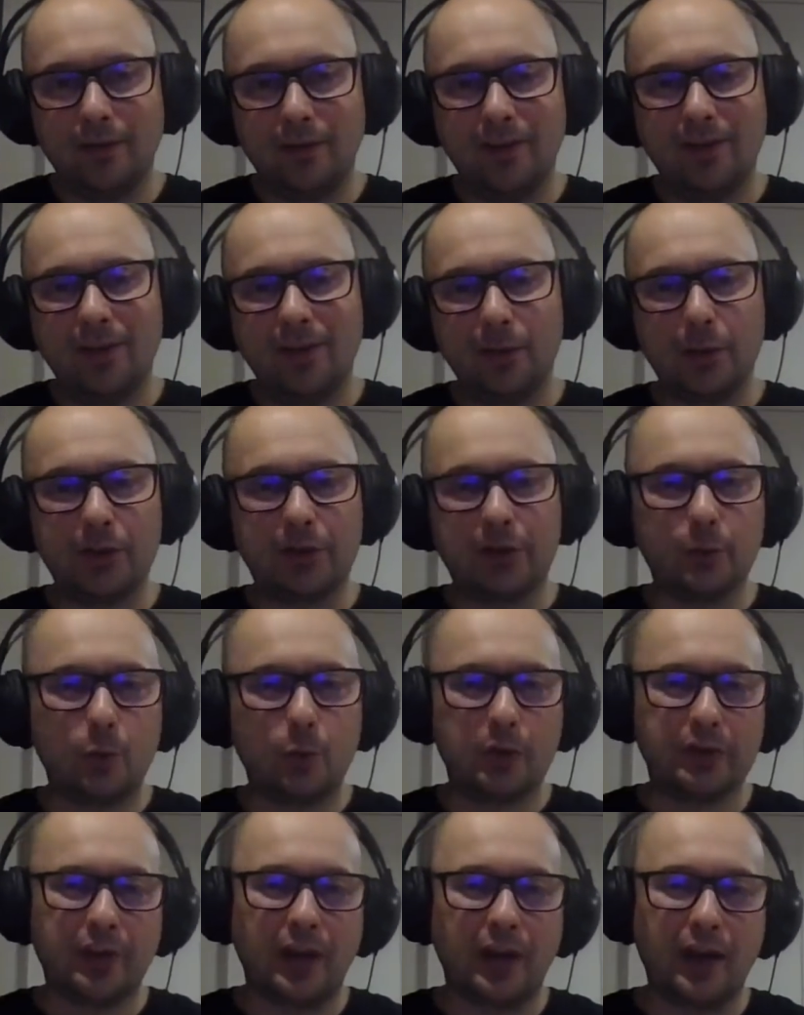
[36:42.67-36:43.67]
Look at the
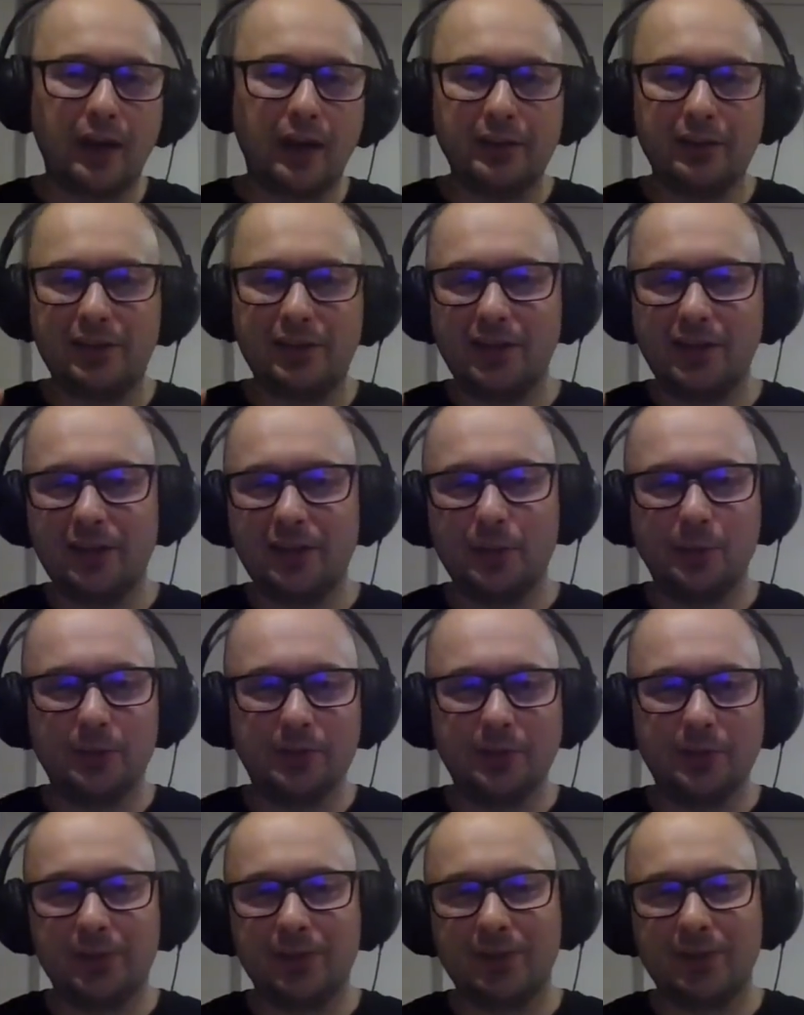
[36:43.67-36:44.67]
word
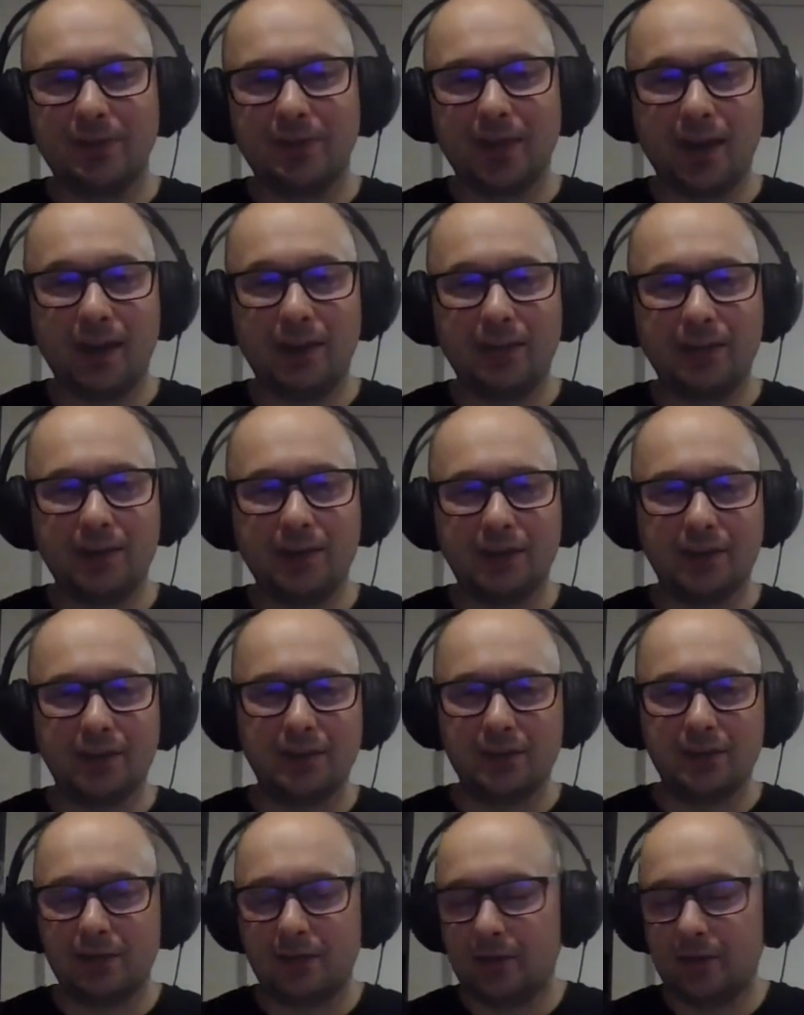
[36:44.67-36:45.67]
antiquities, antique,
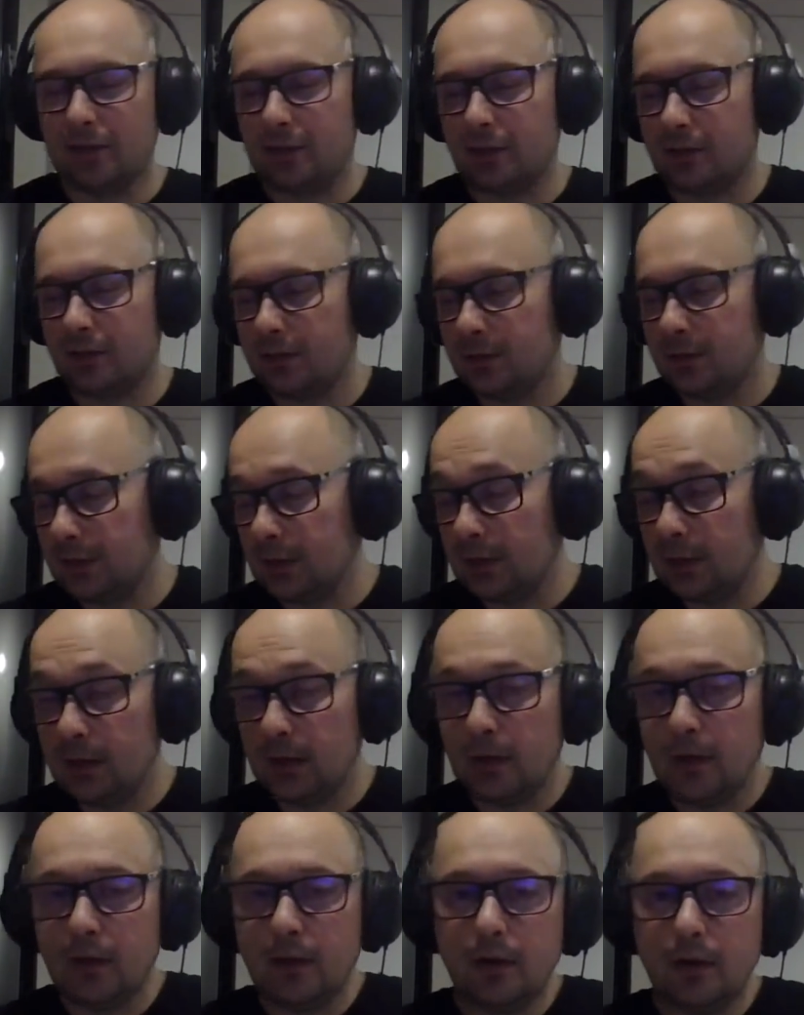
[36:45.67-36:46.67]
you know. Yeah,
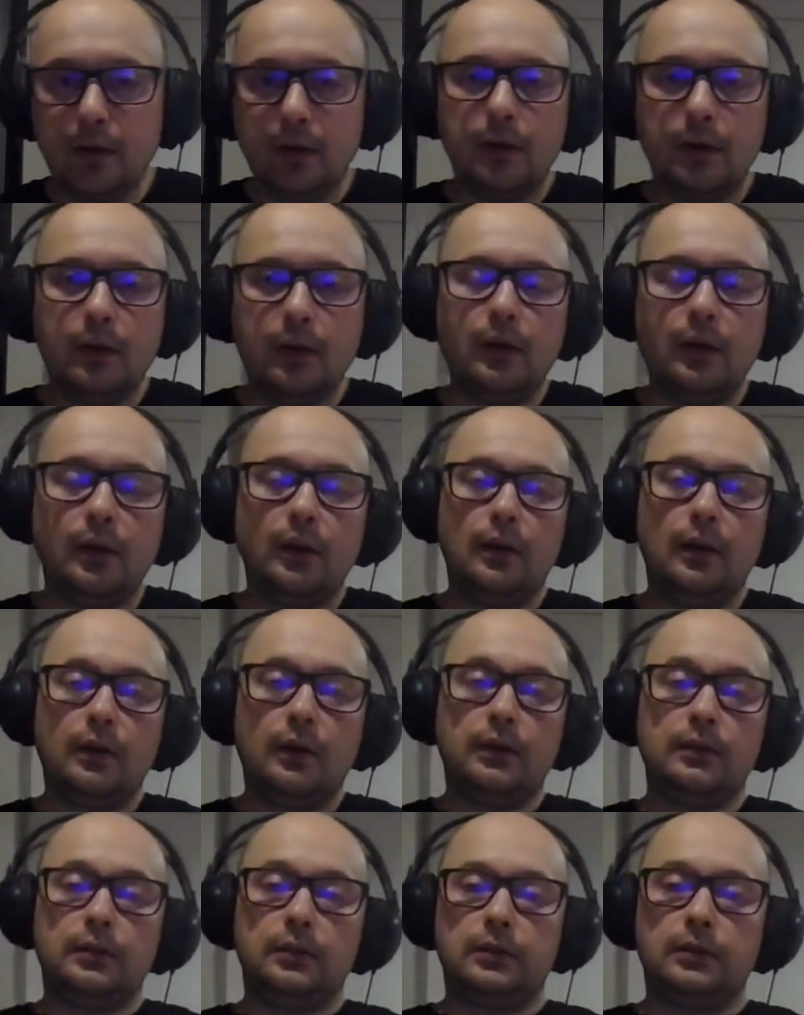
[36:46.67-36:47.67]
yeah.
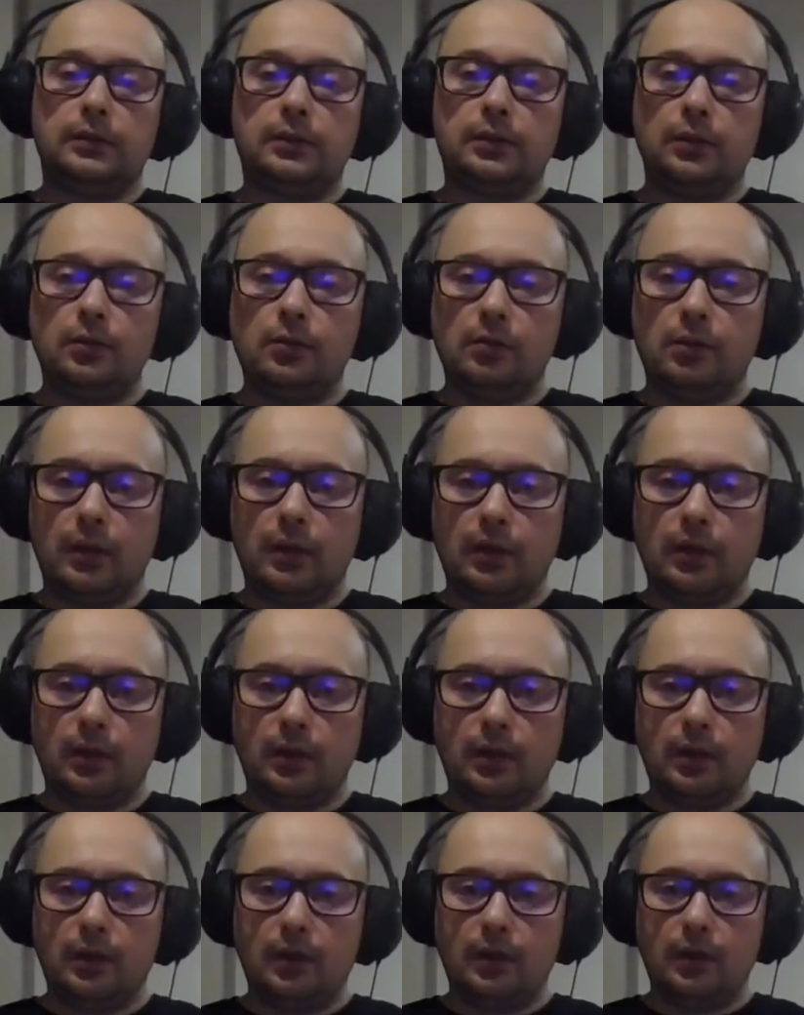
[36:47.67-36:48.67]
So
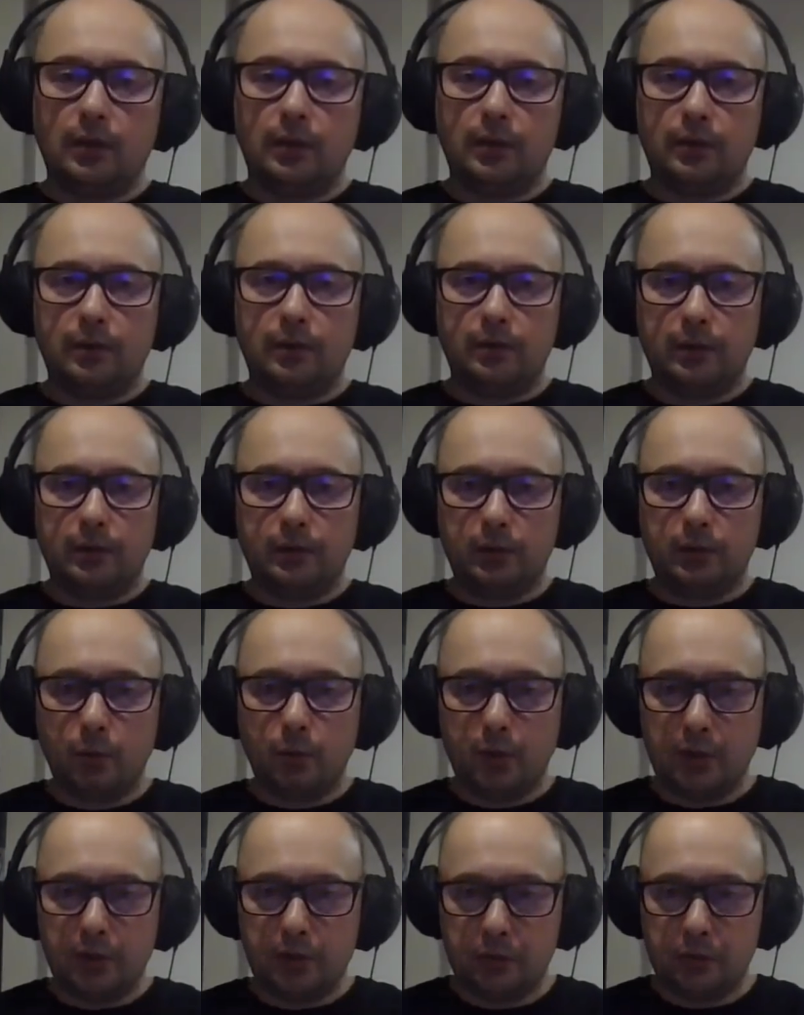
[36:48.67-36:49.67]
uh, you
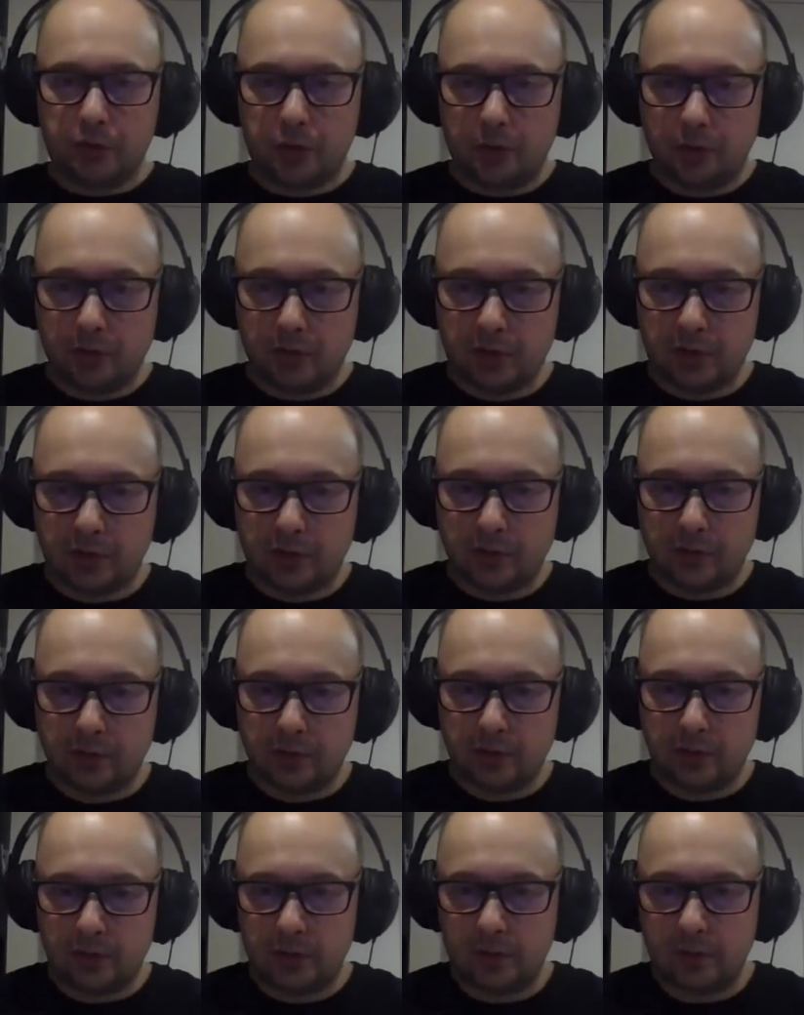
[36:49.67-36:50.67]
wanted to show us
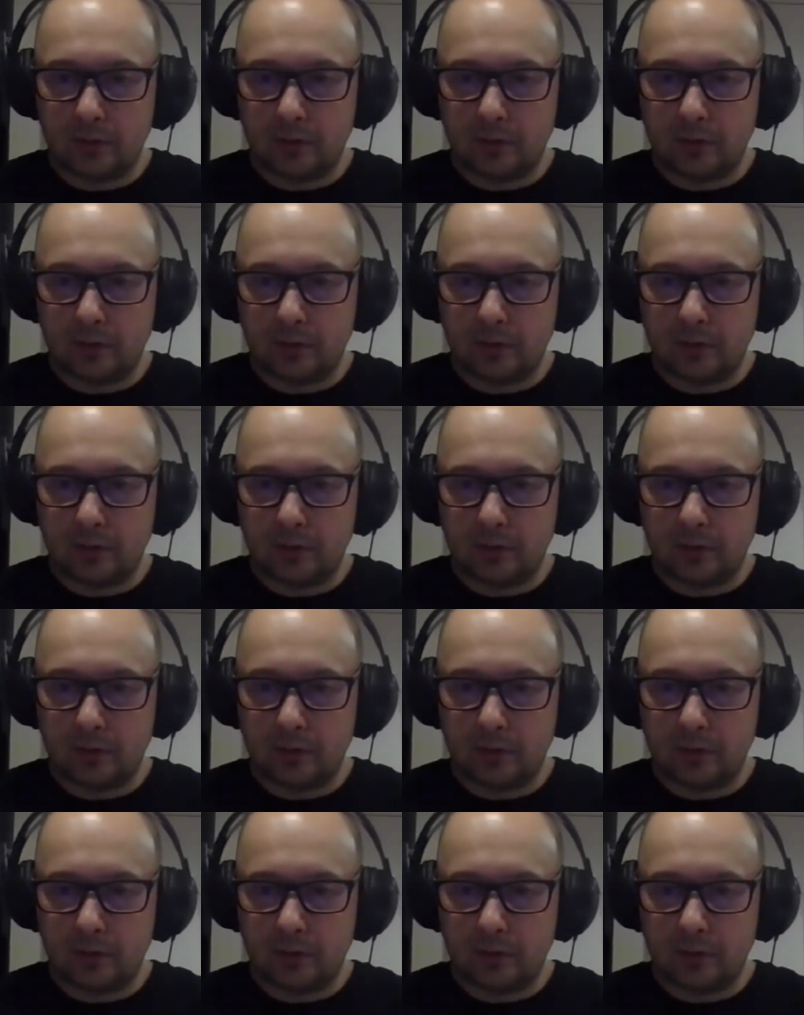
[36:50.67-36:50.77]
something.